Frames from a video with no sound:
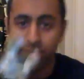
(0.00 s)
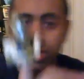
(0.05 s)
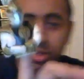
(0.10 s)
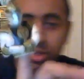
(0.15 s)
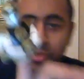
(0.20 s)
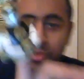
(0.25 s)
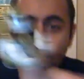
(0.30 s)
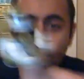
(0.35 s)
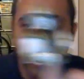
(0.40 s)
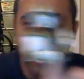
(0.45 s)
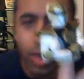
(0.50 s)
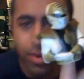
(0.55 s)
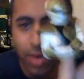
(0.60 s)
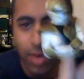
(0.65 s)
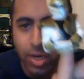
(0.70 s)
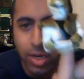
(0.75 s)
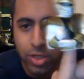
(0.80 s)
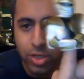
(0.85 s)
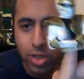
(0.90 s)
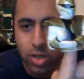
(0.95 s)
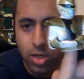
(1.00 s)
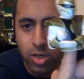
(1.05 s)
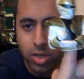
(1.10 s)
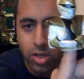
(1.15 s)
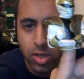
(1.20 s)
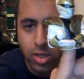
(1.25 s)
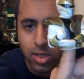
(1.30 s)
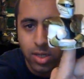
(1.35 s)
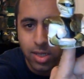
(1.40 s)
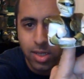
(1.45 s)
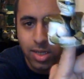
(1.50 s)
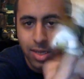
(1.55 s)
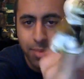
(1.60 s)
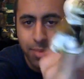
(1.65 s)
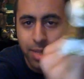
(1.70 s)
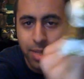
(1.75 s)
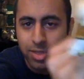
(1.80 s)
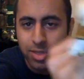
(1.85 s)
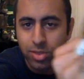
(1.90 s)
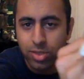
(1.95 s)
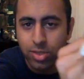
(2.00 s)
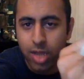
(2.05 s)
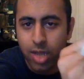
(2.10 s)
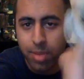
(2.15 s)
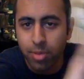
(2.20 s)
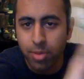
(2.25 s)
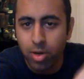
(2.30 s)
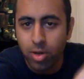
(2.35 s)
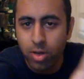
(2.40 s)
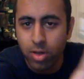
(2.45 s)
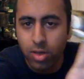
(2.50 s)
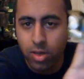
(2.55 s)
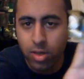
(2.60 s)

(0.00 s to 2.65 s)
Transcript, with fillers: this for the White Ranger, like a pencil topper.